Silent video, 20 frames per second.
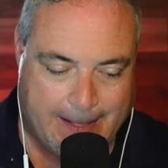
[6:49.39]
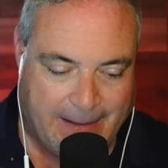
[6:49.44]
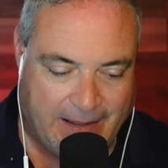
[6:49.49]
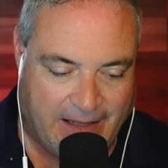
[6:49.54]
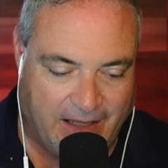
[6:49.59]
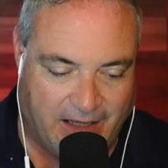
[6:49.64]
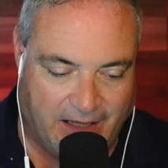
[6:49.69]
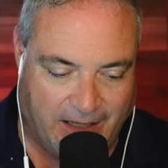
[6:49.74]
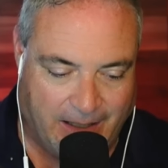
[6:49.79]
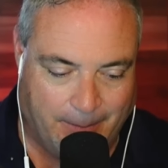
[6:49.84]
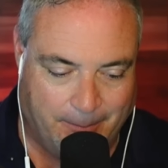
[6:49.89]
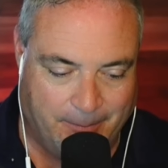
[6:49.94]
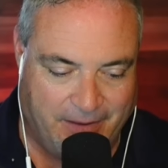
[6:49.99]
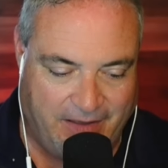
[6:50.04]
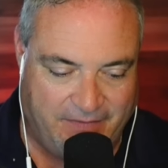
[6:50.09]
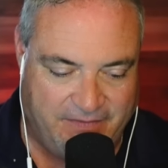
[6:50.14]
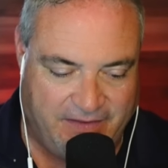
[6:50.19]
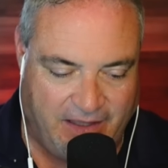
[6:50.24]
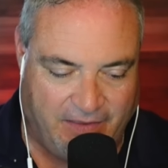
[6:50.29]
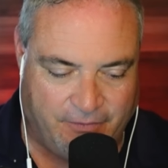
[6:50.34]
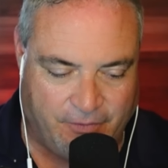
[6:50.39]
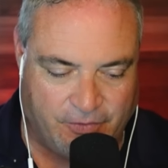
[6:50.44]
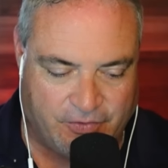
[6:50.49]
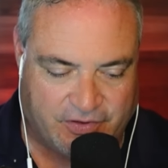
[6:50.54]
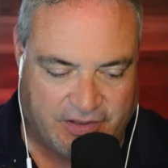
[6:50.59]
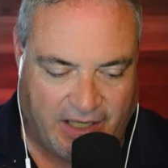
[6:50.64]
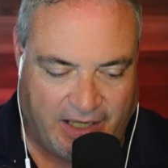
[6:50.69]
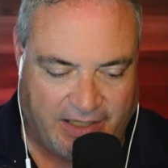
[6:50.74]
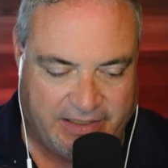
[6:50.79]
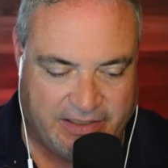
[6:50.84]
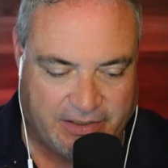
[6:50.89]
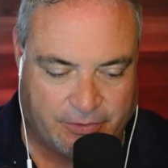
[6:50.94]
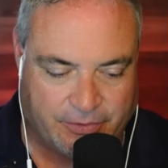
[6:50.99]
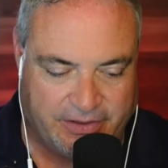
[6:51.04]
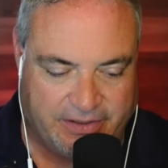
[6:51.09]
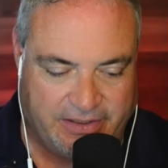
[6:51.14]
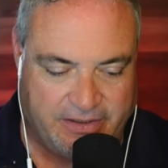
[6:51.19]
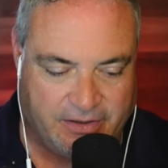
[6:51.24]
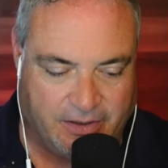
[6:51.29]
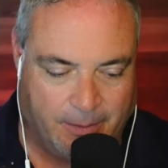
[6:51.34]
And the other is Kair
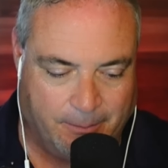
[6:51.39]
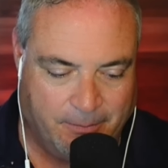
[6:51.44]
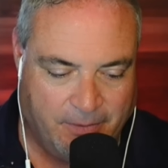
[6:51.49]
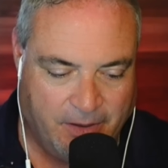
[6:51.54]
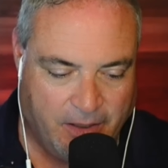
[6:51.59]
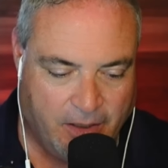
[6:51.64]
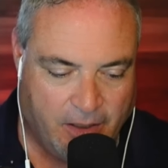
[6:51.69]
Elam,